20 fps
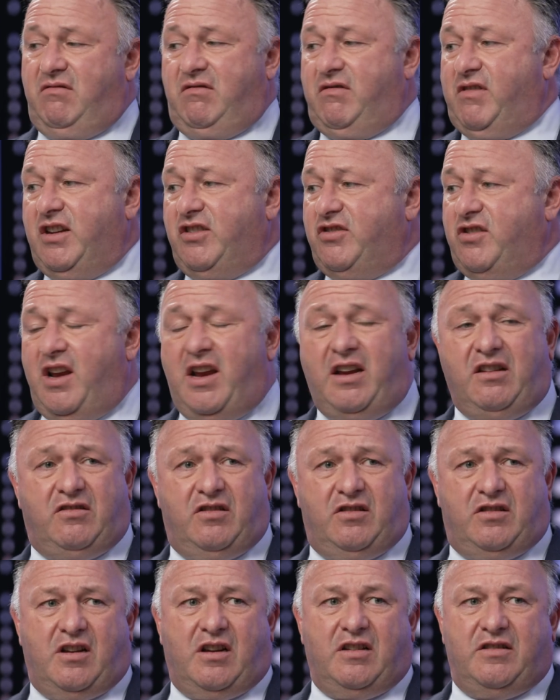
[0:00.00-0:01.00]
There's an
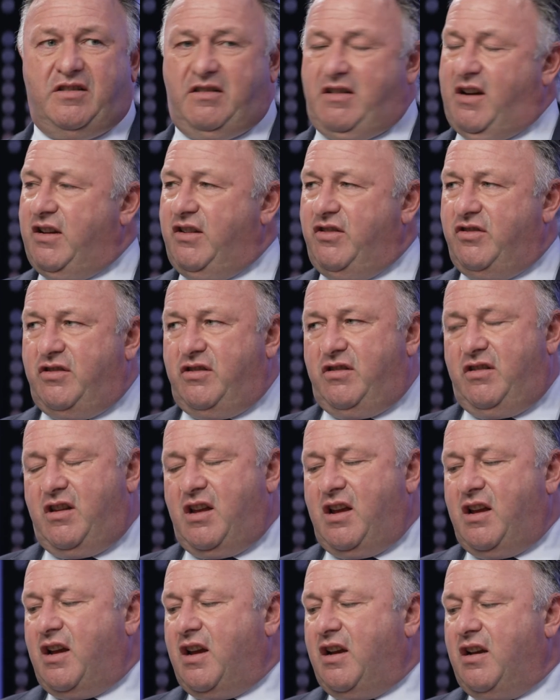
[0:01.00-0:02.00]
exercise. I used to do
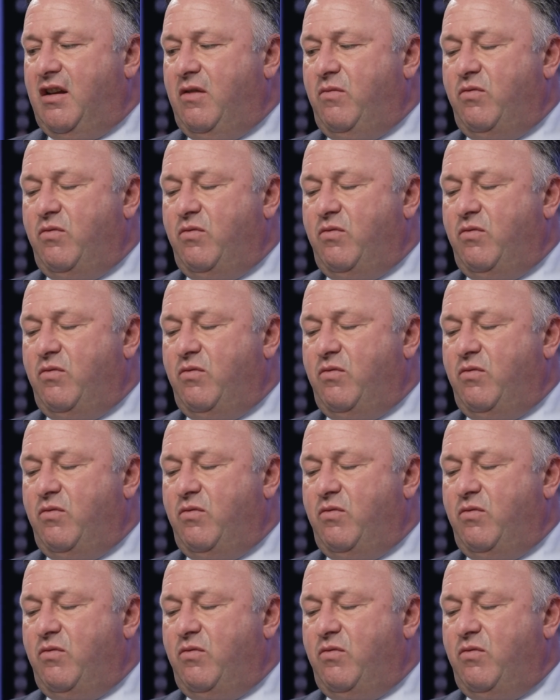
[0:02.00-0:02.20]
that angling